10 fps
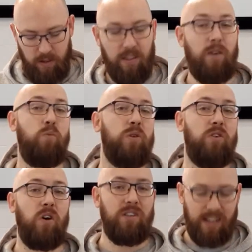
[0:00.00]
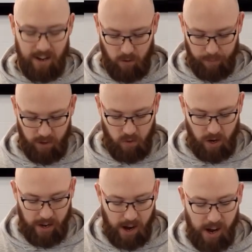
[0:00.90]
then with God's help, you
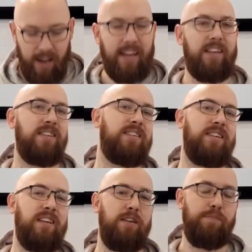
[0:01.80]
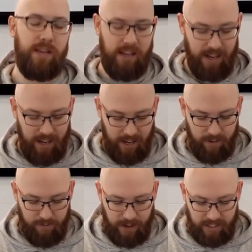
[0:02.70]
and I can certainly be
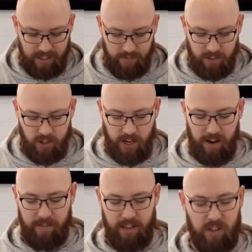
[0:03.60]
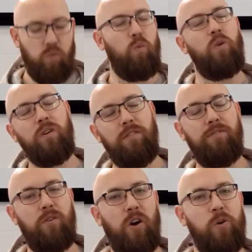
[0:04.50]
effective in sharing this
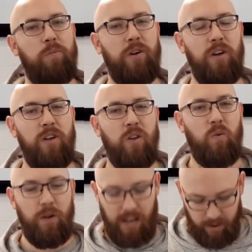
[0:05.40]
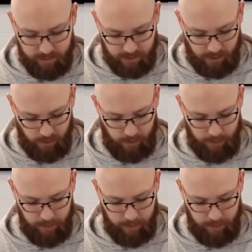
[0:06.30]
wonderful hope that we have too.